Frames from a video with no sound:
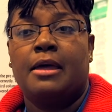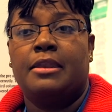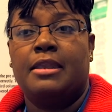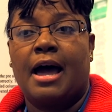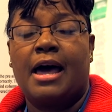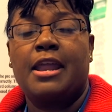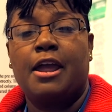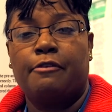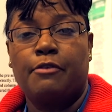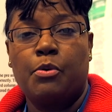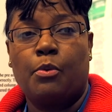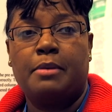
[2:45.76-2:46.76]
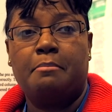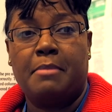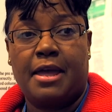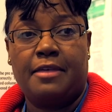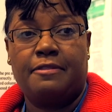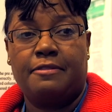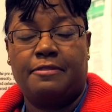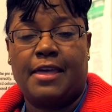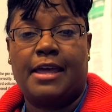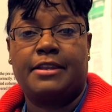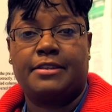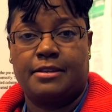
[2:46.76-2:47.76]
Not everyone met
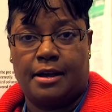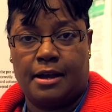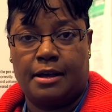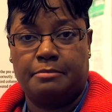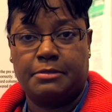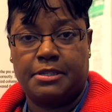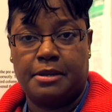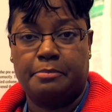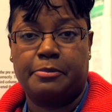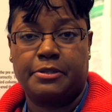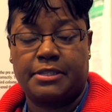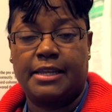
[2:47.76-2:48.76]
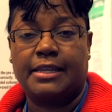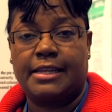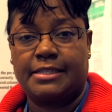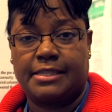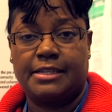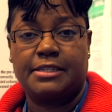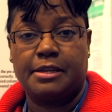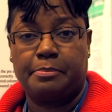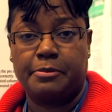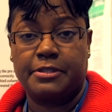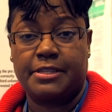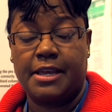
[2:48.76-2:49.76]
that 10%, less than
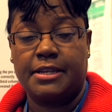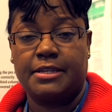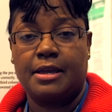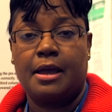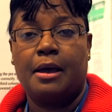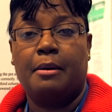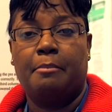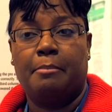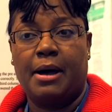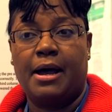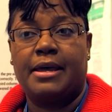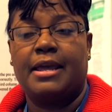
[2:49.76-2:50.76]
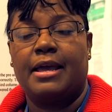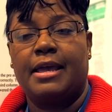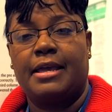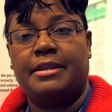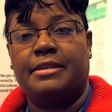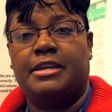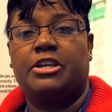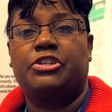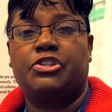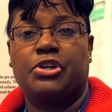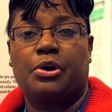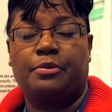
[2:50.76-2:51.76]
10%, but it did
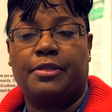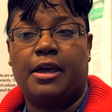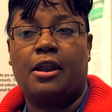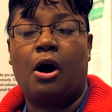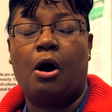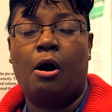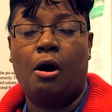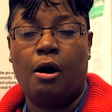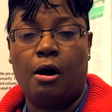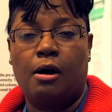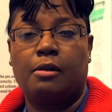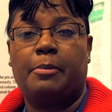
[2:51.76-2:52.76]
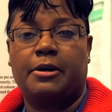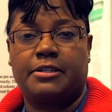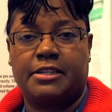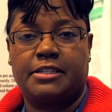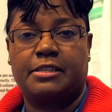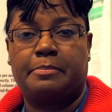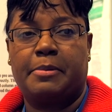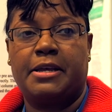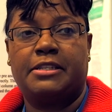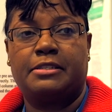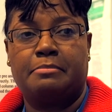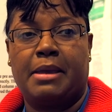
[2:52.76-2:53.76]
show that all
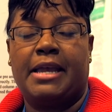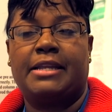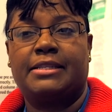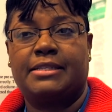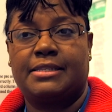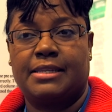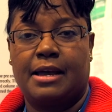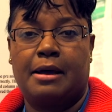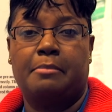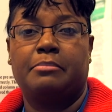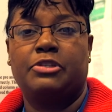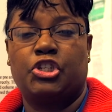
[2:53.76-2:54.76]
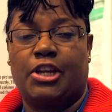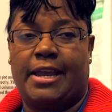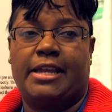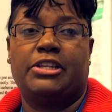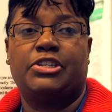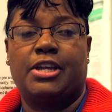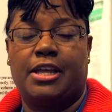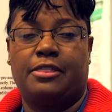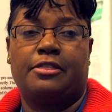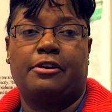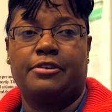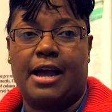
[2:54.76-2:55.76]
participants made some change
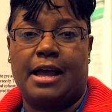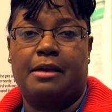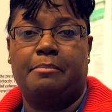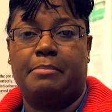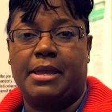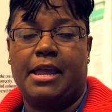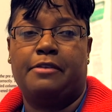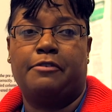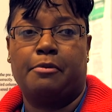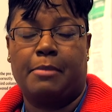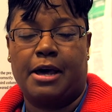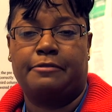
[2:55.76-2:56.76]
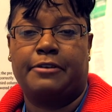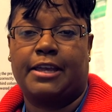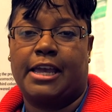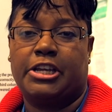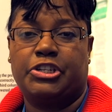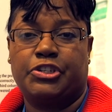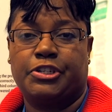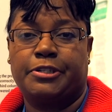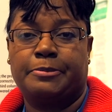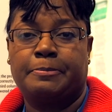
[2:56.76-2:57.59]
in their diet behavior modification.